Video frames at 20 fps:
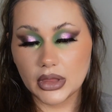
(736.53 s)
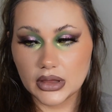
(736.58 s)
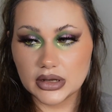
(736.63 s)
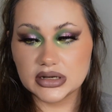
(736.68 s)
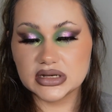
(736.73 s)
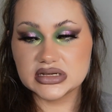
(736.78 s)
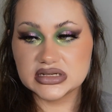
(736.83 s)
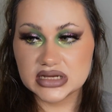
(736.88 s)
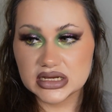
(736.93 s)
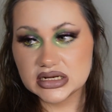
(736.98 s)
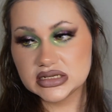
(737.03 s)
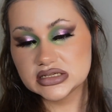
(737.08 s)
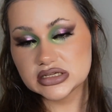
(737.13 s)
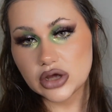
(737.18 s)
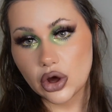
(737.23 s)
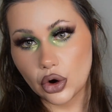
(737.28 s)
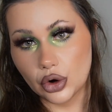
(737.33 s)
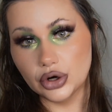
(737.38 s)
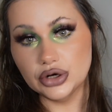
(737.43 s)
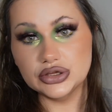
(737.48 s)
the shades
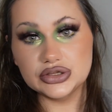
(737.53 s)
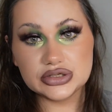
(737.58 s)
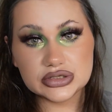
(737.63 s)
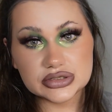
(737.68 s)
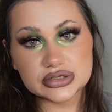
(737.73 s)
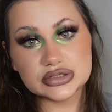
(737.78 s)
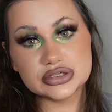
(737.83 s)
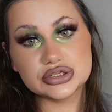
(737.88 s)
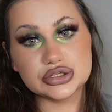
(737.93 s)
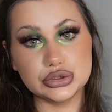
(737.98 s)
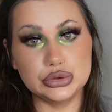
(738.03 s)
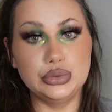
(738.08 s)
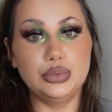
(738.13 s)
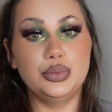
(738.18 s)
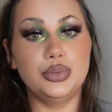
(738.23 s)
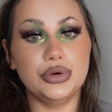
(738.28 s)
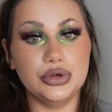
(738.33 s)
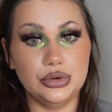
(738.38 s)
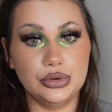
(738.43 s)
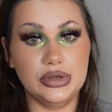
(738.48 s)
aren't
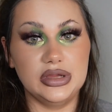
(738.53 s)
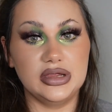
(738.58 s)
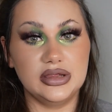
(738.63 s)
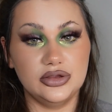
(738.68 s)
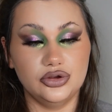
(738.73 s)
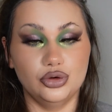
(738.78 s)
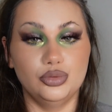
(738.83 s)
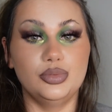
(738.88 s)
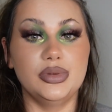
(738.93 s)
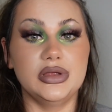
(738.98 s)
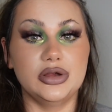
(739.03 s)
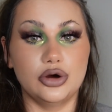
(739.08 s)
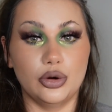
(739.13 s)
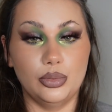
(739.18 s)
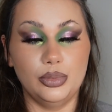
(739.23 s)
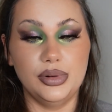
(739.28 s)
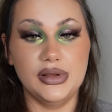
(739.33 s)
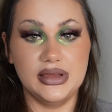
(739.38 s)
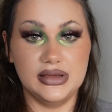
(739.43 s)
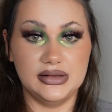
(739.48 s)
super unique, to be
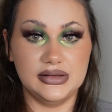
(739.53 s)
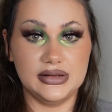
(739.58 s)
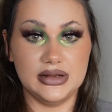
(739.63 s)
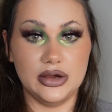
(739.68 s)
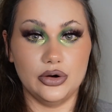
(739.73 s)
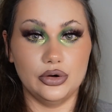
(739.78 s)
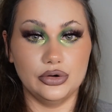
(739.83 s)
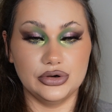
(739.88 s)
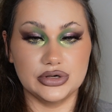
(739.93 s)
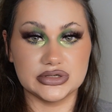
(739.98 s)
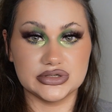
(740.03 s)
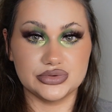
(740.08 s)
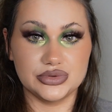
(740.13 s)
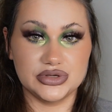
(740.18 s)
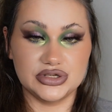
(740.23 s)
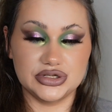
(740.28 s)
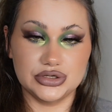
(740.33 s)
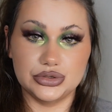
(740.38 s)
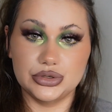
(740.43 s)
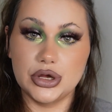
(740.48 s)
completely honest
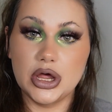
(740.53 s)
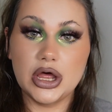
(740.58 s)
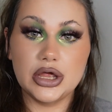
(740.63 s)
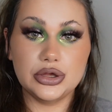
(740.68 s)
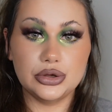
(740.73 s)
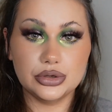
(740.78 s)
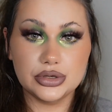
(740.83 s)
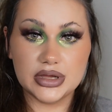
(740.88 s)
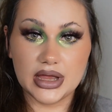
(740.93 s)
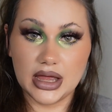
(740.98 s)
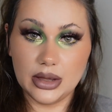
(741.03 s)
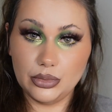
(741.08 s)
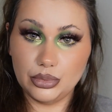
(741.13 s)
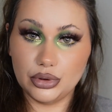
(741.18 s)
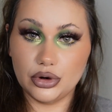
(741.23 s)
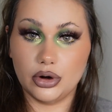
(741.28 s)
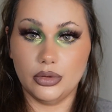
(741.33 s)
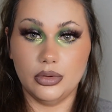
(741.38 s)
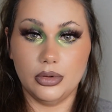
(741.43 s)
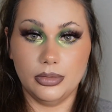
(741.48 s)
with you. You can
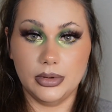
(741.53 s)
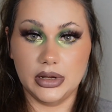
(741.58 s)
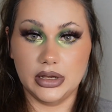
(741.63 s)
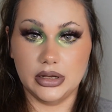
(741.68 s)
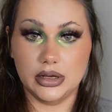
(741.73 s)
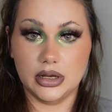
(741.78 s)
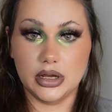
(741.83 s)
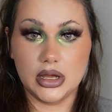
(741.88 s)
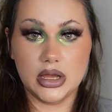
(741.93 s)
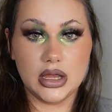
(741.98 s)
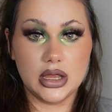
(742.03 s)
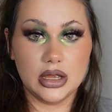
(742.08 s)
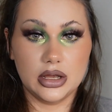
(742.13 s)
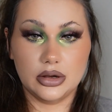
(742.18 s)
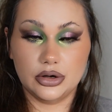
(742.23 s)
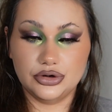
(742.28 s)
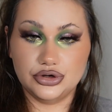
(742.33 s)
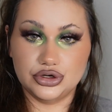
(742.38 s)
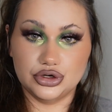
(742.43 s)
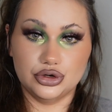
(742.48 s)
probably
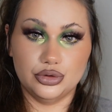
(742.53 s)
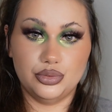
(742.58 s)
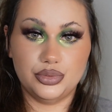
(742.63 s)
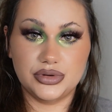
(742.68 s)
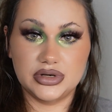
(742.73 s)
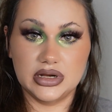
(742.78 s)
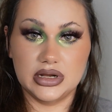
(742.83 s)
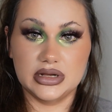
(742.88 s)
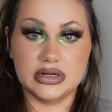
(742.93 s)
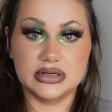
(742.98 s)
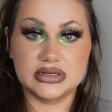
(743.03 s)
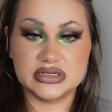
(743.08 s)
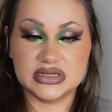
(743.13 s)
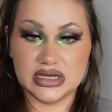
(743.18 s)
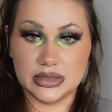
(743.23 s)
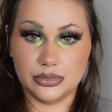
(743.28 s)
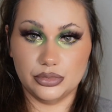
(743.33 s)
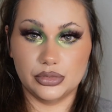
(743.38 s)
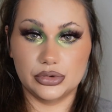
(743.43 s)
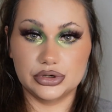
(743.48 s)
dupe the
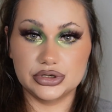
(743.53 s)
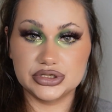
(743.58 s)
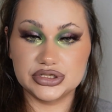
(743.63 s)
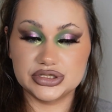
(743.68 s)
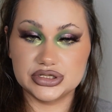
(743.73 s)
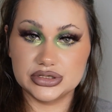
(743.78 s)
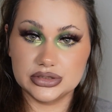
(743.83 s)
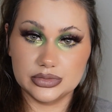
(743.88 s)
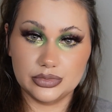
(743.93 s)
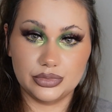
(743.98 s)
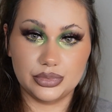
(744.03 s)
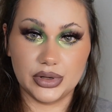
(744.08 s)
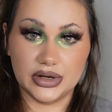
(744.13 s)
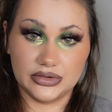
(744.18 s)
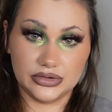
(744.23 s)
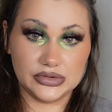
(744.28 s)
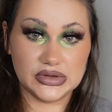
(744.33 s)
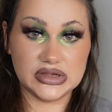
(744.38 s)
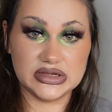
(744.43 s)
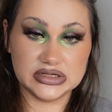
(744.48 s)
shimmers
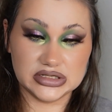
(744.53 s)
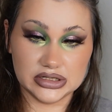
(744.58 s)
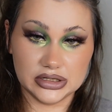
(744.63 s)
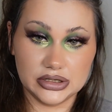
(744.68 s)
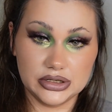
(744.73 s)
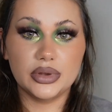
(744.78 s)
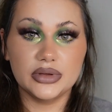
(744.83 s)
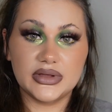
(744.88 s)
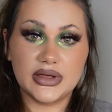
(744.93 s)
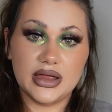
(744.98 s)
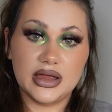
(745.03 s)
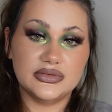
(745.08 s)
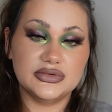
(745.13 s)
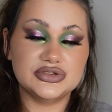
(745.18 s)
pretty easily, but I have